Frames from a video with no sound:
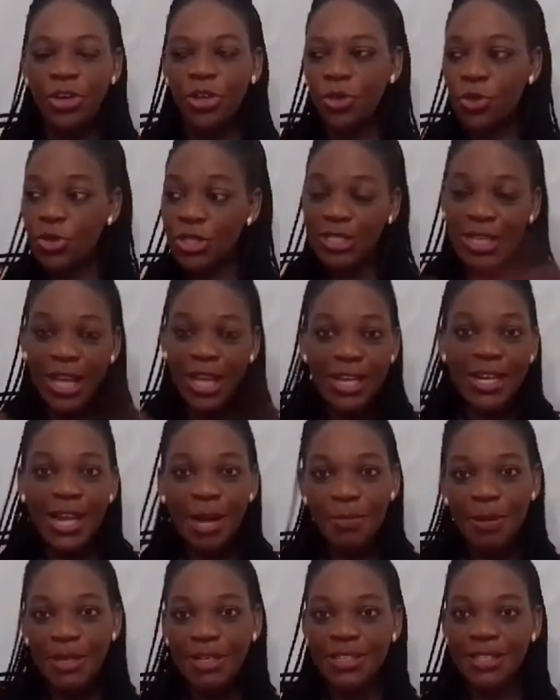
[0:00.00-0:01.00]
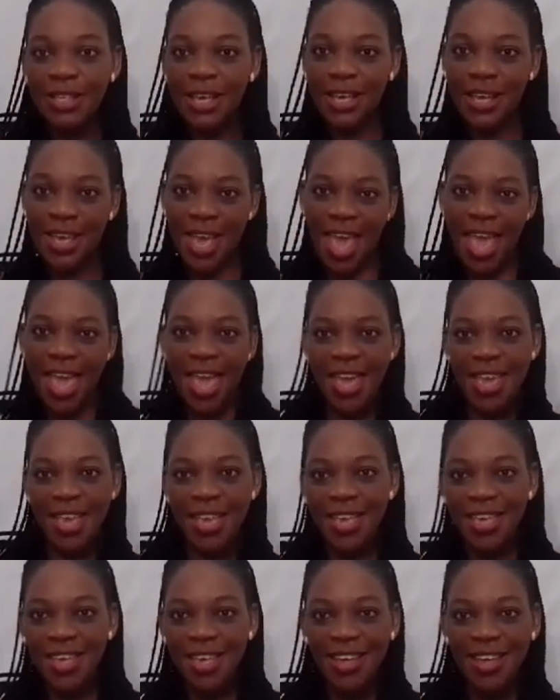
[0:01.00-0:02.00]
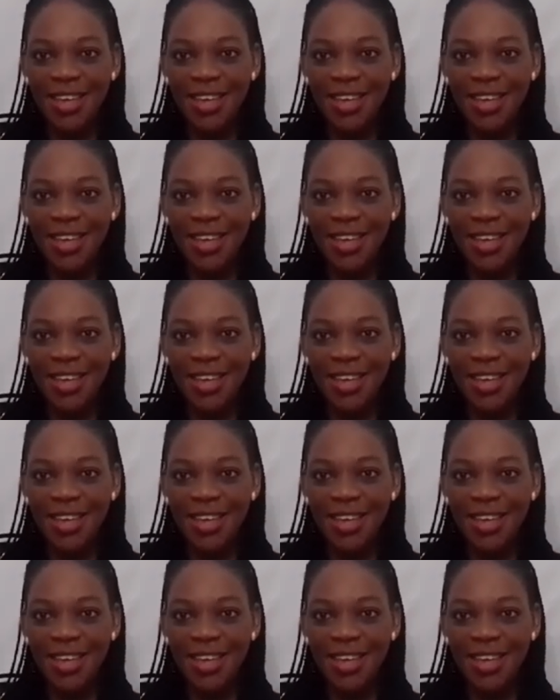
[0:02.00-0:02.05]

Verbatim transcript: You stand up and say, hey,